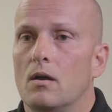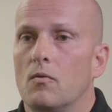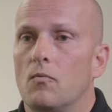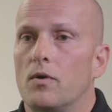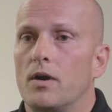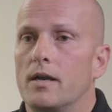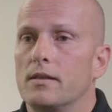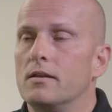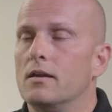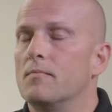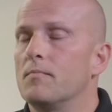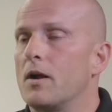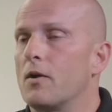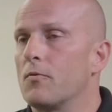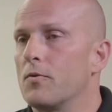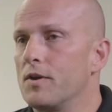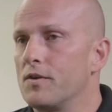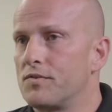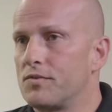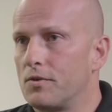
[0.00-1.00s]
When I did my
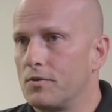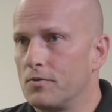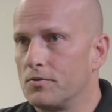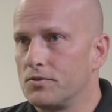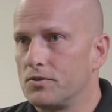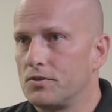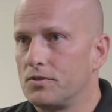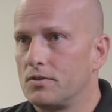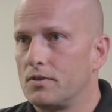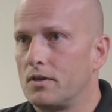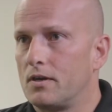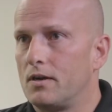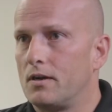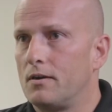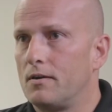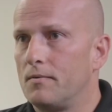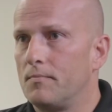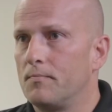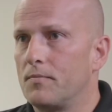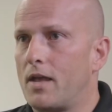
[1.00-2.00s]
research,
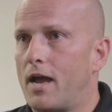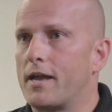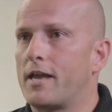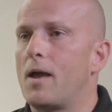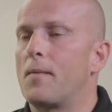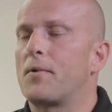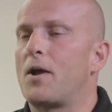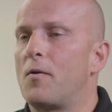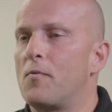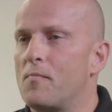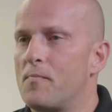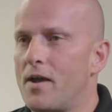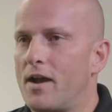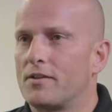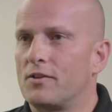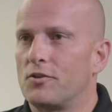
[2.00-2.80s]
I kept coming back to